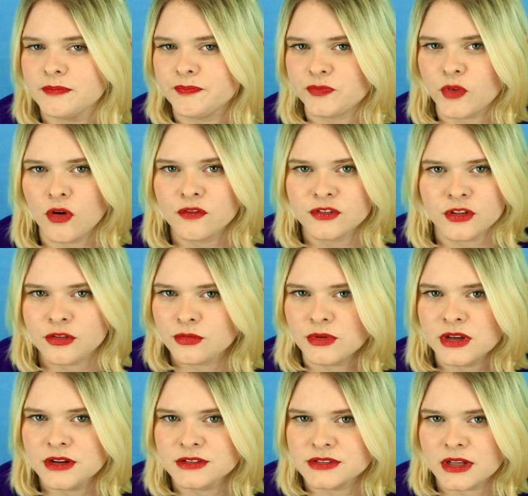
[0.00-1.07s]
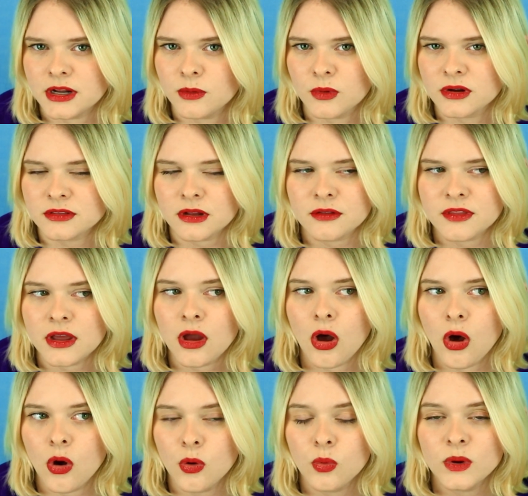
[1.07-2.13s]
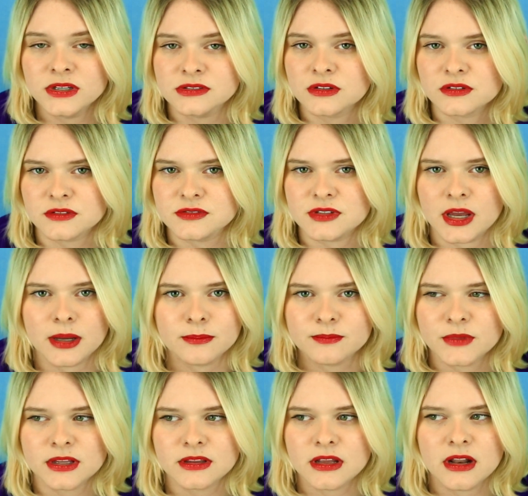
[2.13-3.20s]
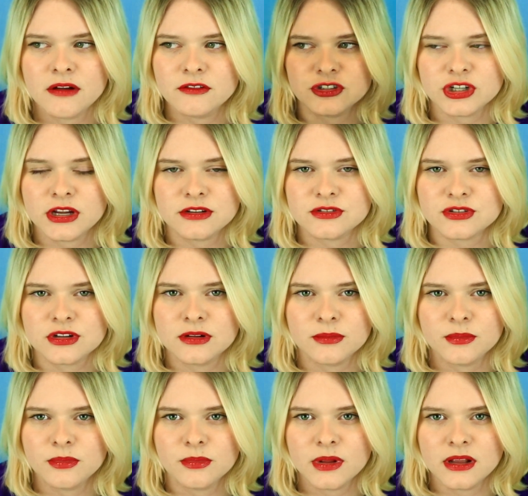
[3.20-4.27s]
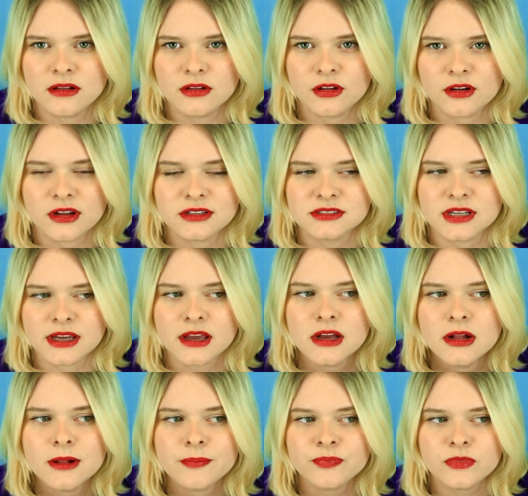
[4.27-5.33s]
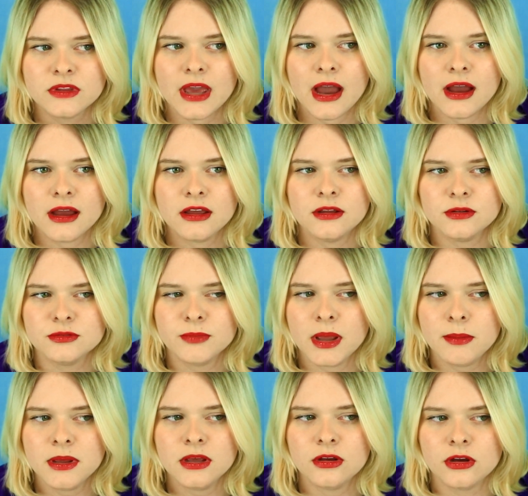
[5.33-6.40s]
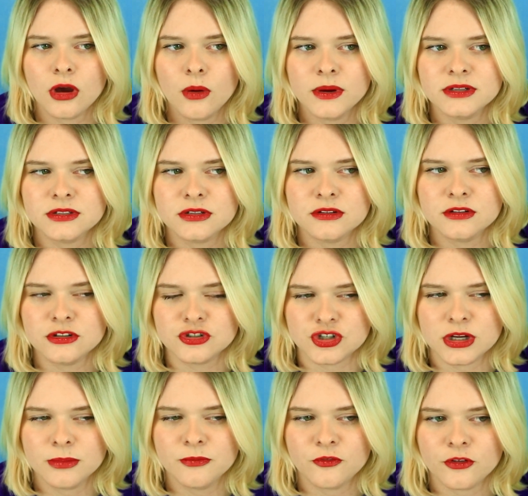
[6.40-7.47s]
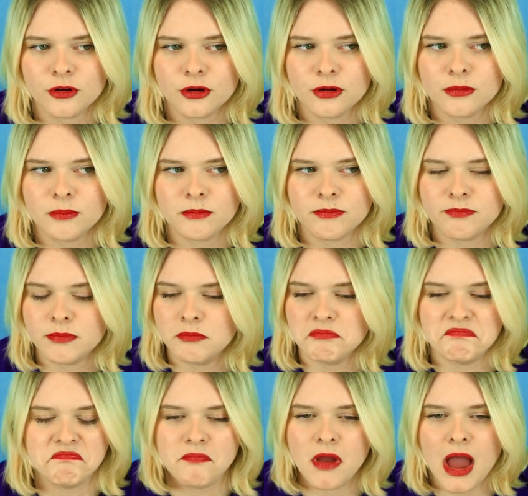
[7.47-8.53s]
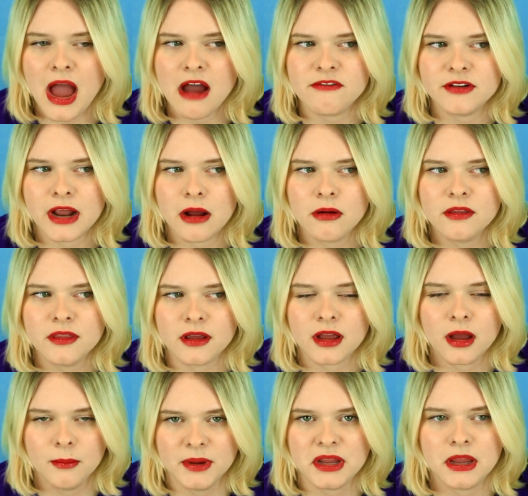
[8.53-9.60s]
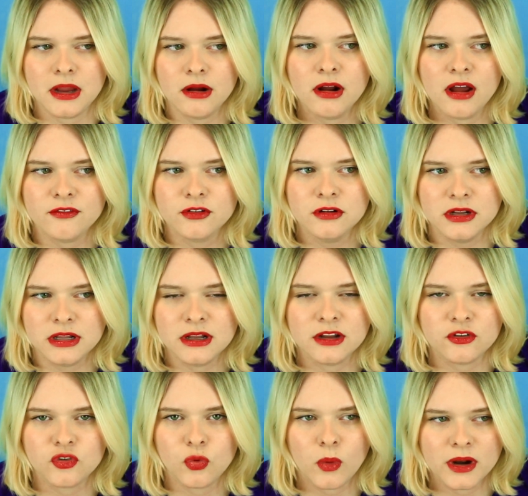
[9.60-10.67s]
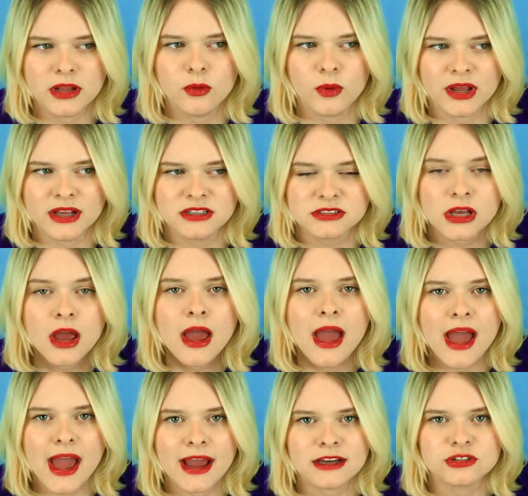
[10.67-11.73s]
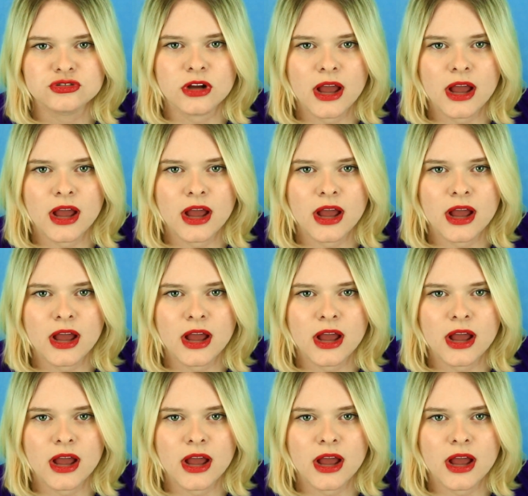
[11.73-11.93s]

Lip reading: Over the 3 years that I worked there, they always looked the same. Like they never changed in look. It's like, yeah, maybe going to the gym for half an hour and then coming here after needing 20 wings, extra